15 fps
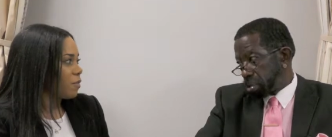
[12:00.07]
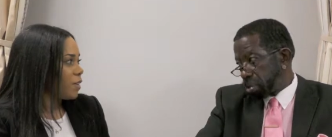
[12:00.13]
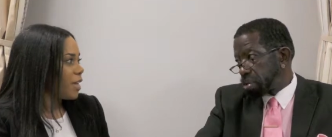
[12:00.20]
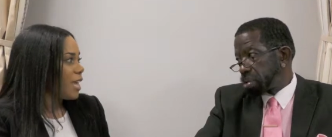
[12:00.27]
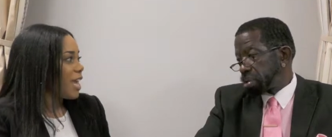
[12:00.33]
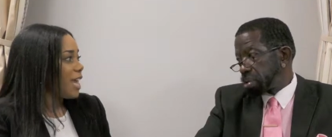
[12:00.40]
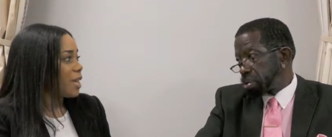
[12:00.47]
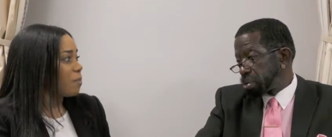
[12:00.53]
Speaker 1: mm
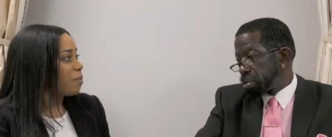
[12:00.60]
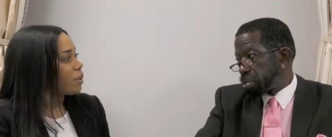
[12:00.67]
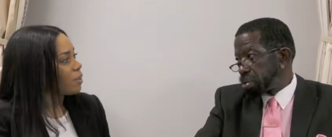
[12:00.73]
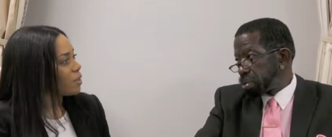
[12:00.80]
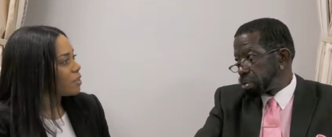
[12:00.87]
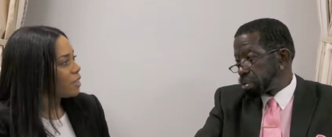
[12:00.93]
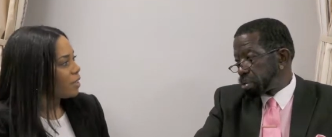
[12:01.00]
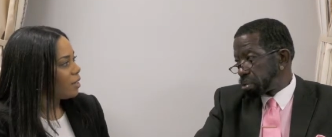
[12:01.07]
-hmm. in
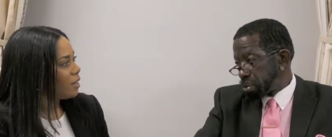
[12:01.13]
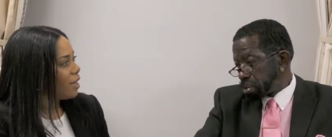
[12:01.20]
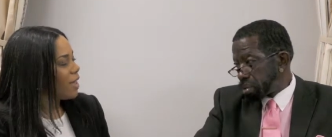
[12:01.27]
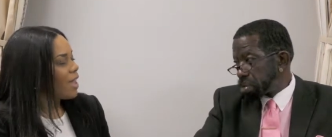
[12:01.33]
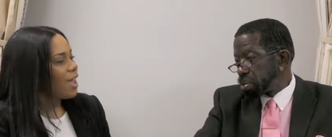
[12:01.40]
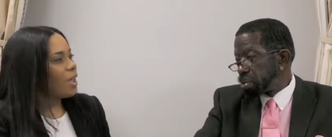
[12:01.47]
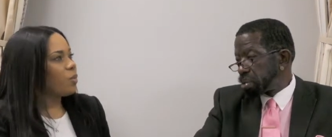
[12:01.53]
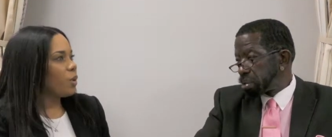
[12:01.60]
person,
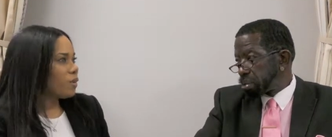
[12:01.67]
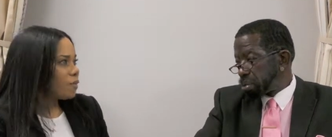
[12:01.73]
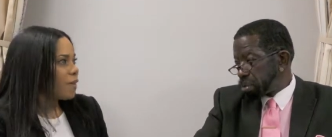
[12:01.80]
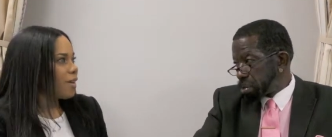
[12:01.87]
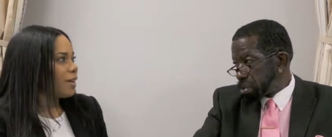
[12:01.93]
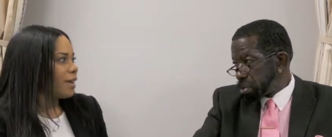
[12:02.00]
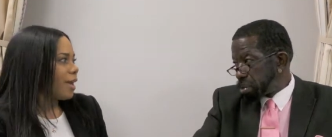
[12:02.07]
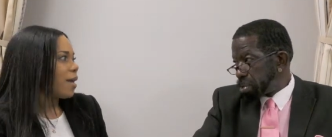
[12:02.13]
and we
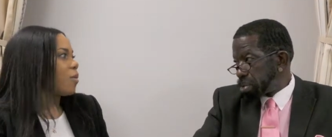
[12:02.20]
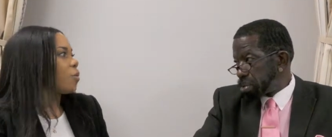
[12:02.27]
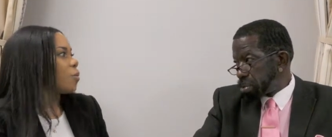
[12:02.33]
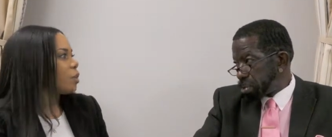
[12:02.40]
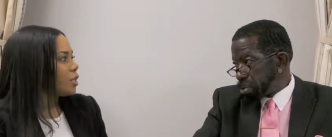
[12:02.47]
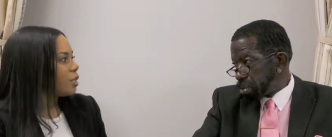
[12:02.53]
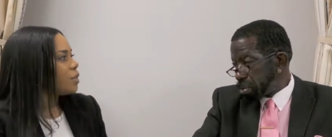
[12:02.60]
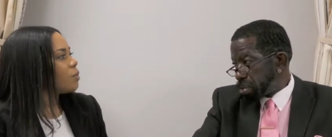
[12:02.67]
find out
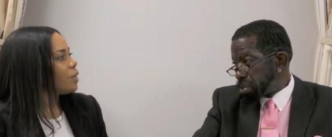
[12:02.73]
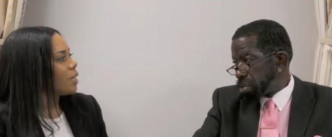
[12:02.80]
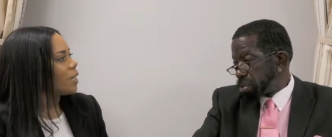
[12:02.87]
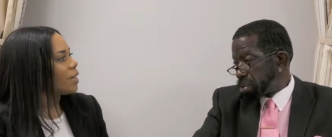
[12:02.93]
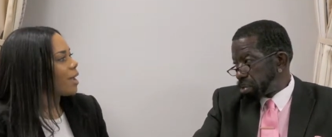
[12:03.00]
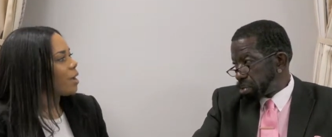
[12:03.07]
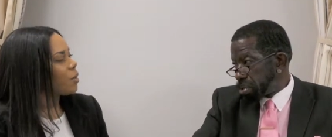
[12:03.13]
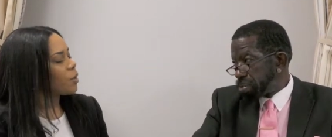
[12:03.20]
what do you need?
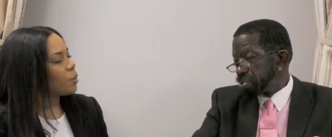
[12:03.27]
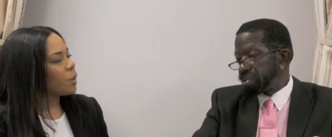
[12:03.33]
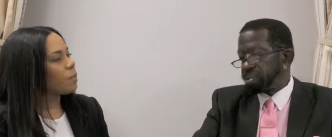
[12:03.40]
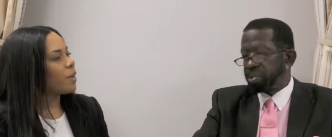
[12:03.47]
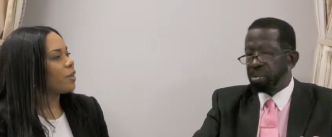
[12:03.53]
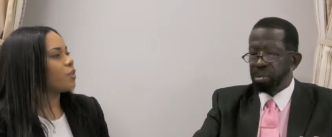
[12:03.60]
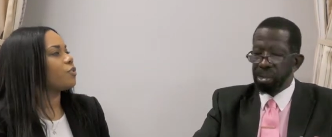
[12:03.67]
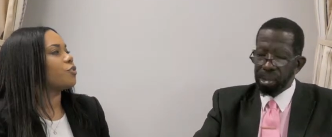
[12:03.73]
How can we
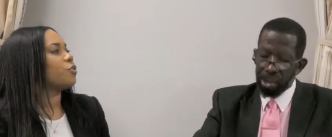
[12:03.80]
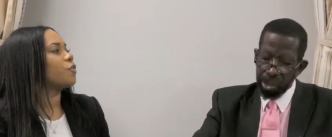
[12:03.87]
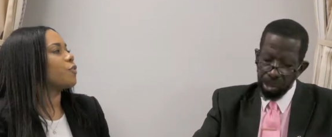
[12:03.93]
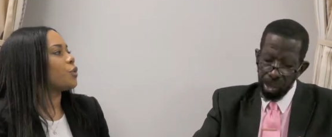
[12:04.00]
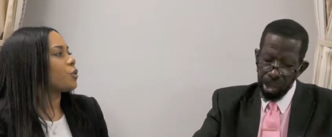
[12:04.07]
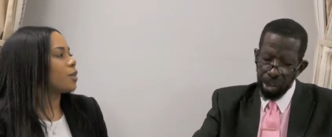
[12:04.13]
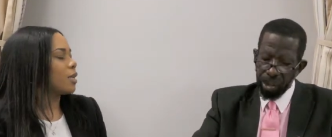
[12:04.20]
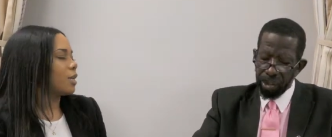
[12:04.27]
better serve
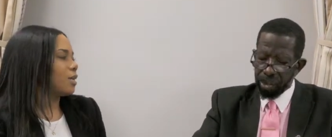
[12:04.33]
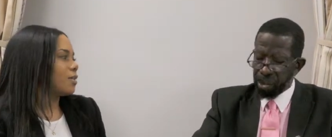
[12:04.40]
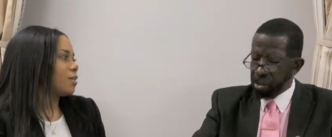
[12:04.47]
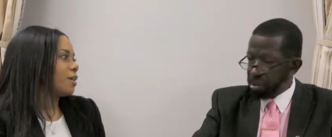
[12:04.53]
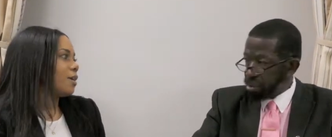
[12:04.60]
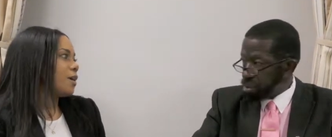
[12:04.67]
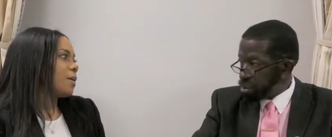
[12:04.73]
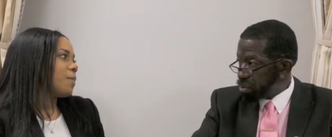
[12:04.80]
your needs?
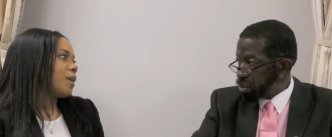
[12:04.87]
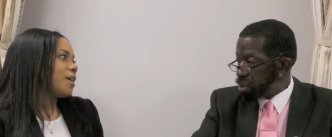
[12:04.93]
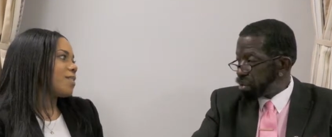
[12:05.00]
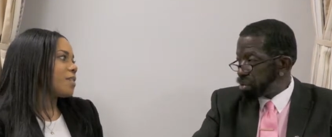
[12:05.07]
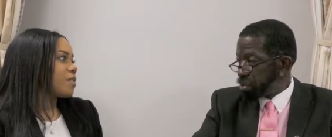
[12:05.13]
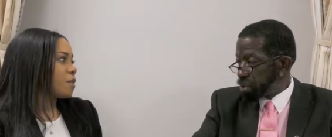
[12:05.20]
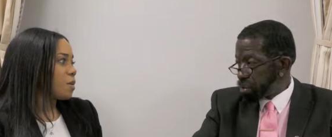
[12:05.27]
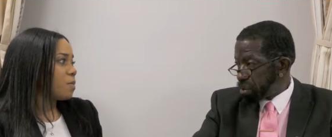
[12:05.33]

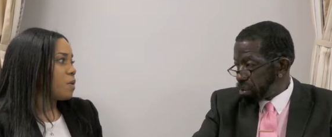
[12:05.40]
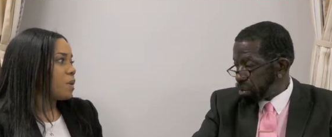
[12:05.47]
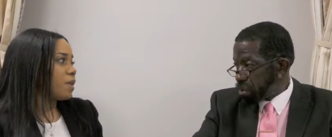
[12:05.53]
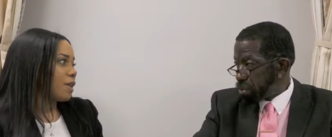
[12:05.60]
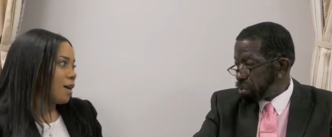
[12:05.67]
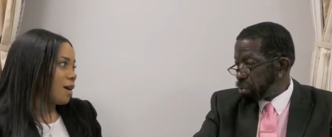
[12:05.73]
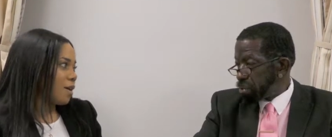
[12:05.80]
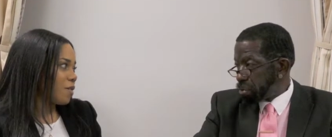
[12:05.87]
Because as a
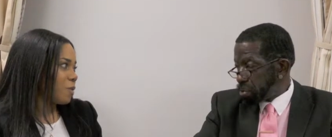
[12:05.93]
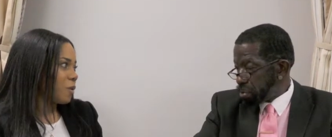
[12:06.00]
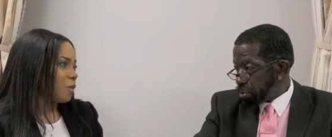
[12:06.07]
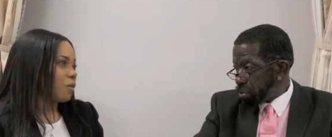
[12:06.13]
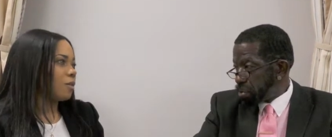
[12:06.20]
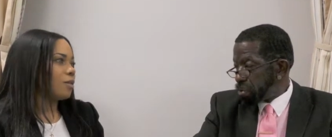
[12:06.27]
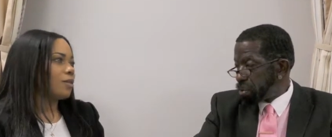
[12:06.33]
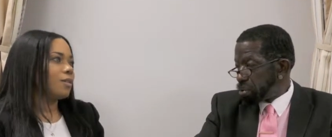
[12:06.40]
community hospital,
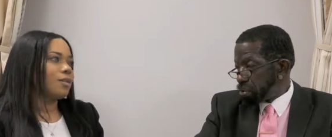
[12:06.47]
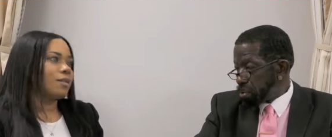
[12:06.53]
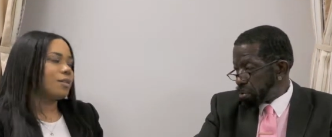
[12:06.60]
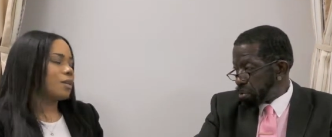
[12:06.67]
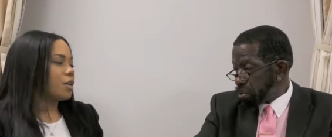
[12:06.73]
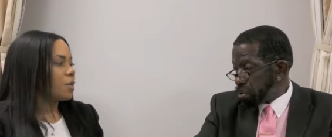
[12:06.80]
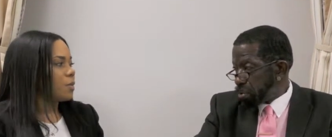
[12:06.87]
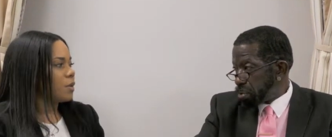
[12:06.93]

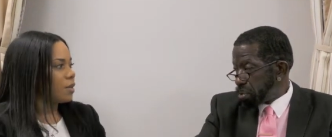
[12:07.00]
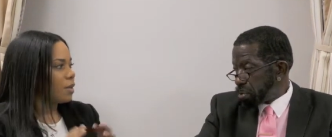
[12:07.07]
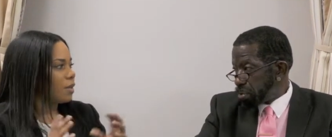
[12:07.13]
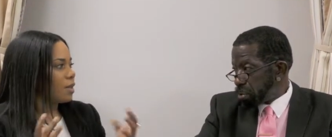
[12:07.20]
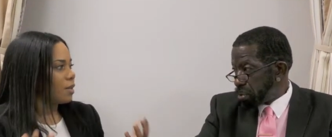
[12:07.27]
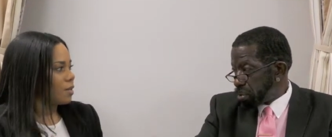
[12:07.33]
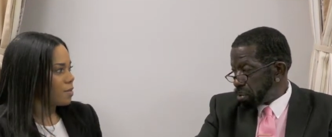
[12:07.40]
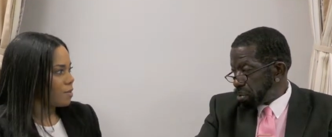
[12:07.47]
the
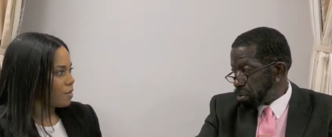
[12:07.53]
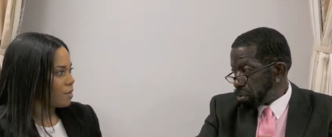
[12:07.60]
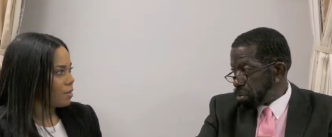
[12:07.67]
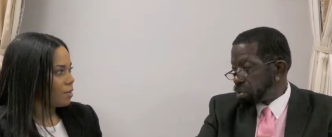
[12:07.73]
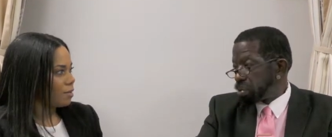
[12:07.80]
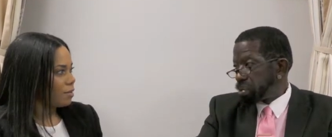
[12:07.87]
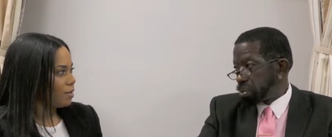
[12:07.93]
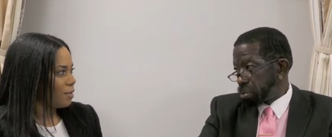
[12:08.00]
community is
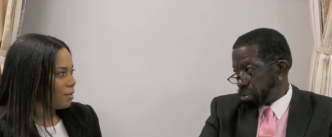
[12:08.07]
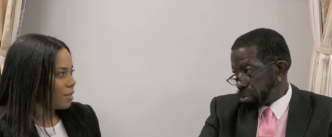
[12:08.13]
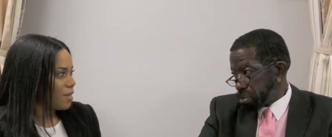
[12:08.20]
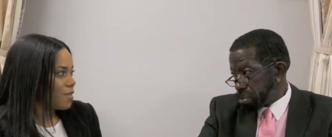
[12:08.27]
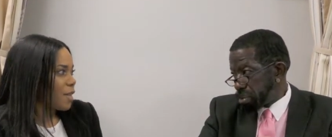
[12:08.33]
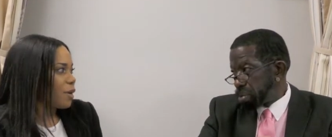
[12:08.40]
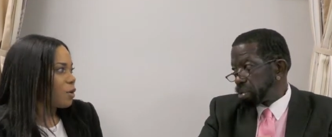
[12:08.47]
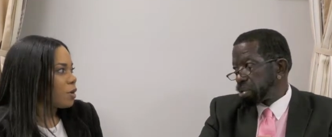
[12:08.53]
mm -hmm. the
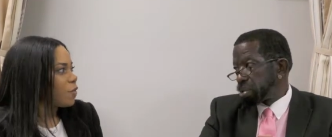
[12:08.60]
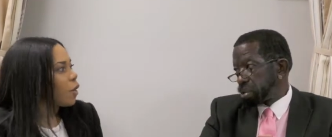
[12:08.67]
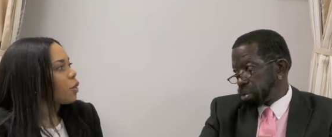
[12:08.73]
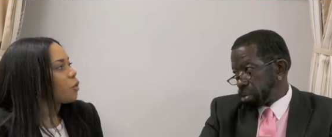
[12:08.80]
center of our